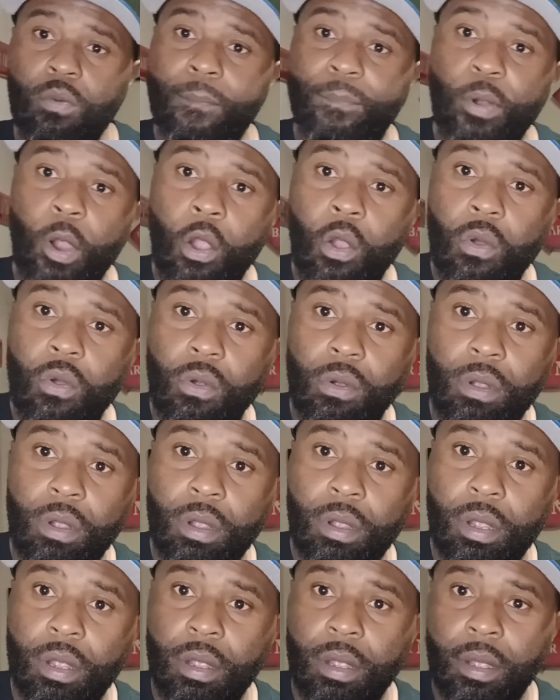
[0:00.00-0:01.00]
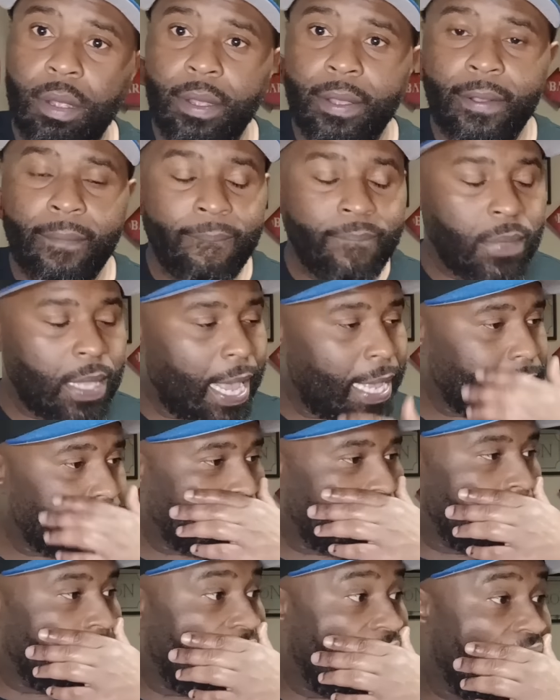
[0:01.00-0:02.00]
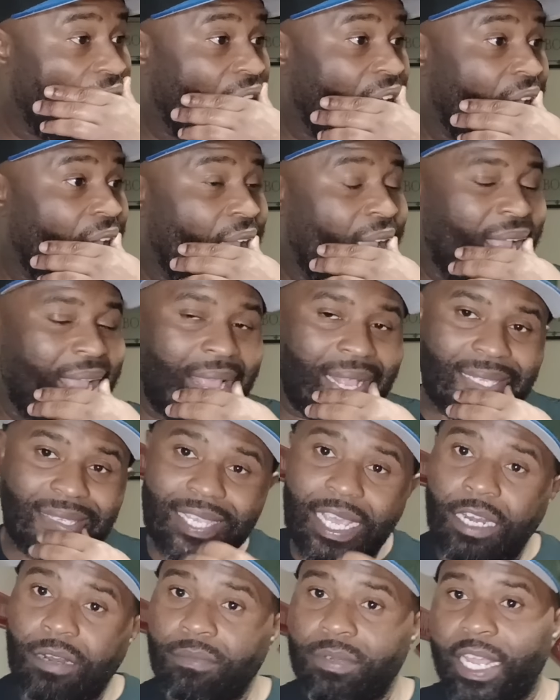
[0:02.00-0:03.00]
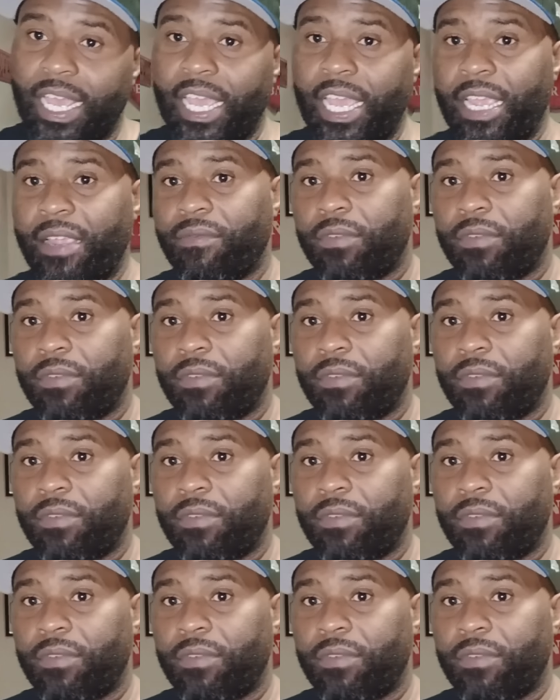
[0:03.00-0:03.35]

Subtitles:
bro. I said, man, tell him, Dave.